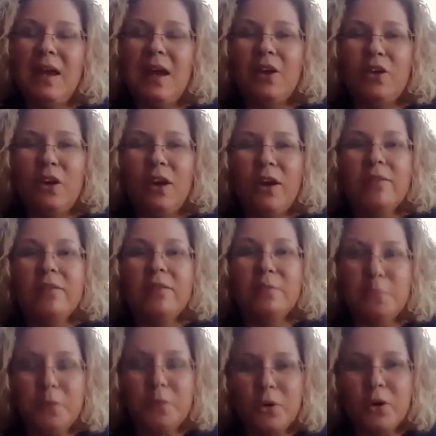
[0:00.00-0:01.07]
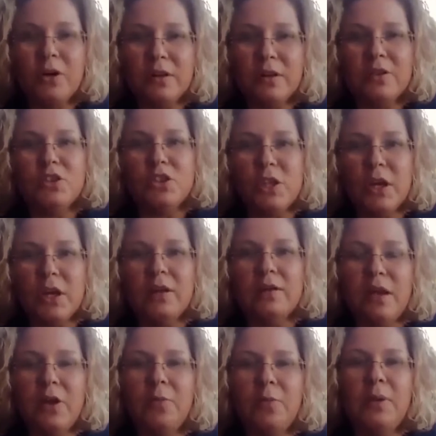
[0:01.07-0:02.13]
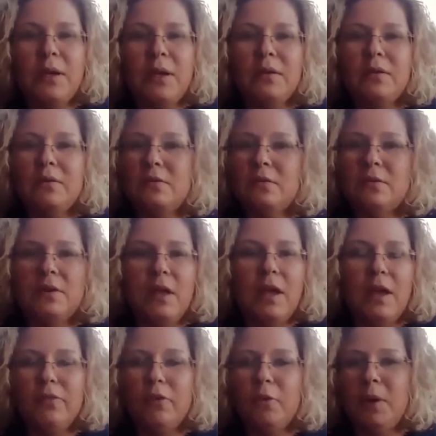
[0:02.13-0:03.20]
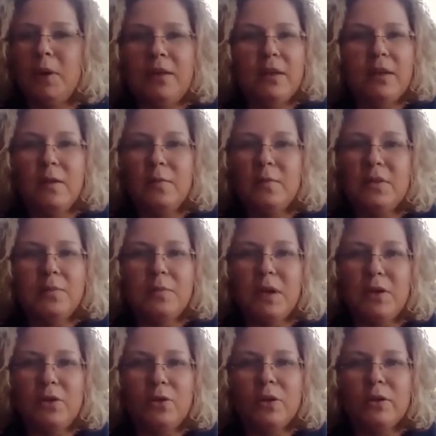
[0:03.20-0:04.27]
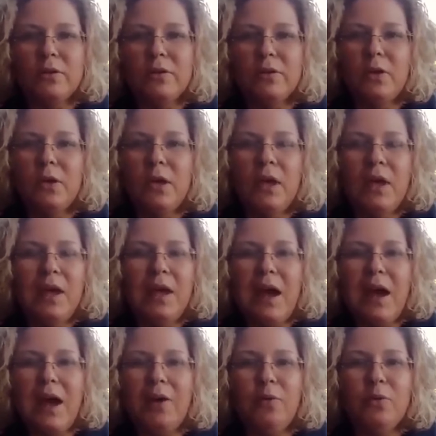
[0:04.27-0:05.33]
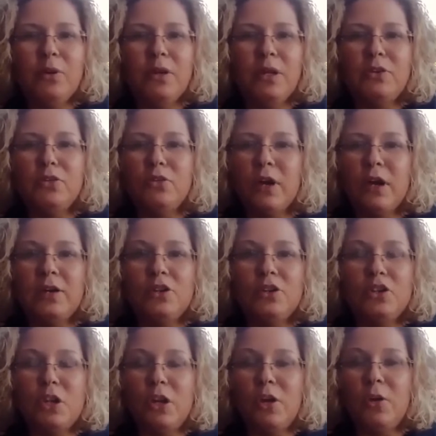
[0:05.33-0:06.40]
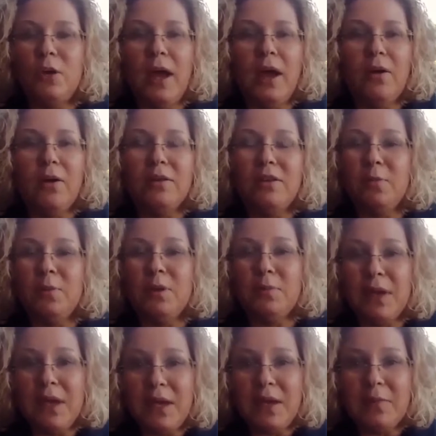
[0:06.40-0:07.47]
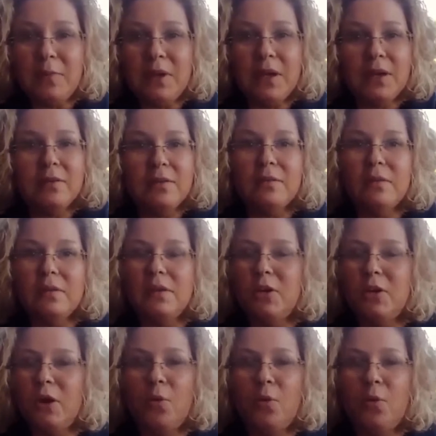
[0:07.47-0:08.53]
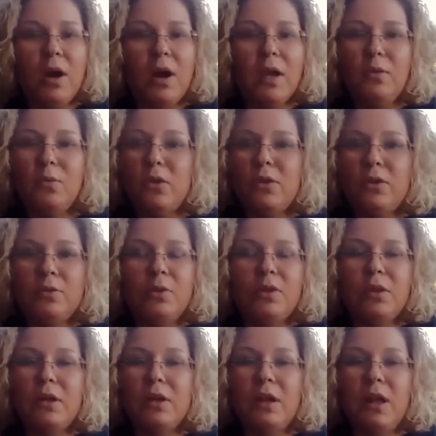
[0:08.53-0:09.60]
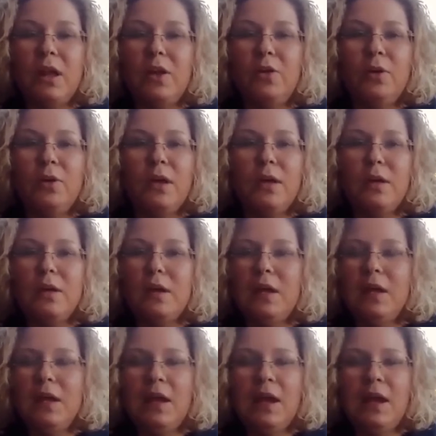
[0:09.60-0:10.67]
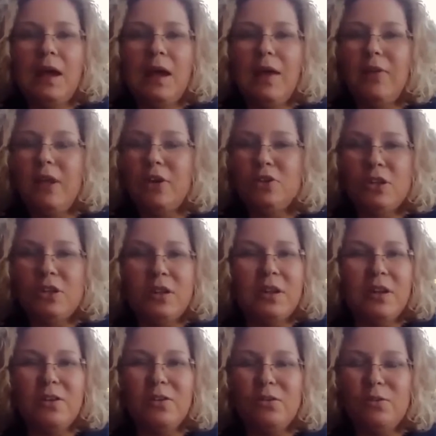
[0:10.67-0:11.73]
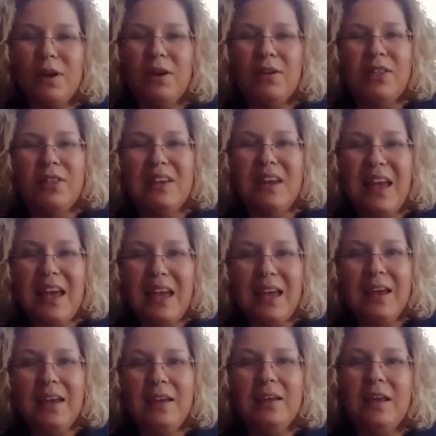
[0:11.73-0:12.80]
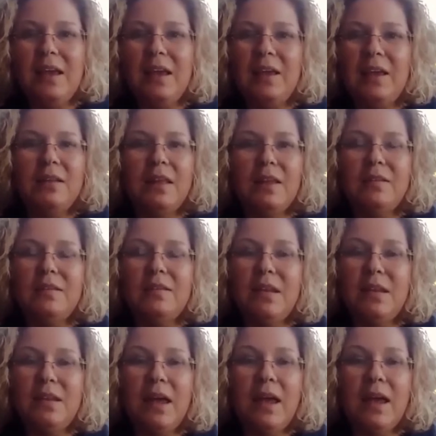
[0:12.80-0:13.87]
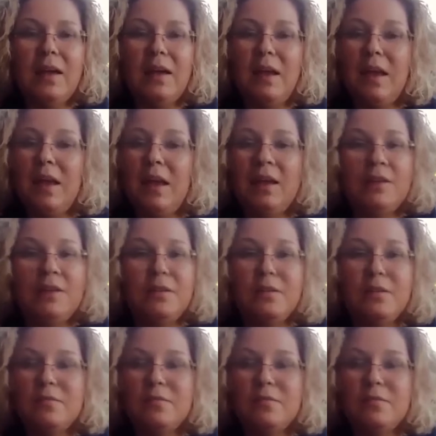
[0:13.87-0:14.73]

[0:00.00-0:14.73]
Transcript: Across the board, this gel is helping everybody that comes in my door. So I really try to show how it's helping me, because, I walk in with a glow and I have energy that goes throughout the day, and they see that, and,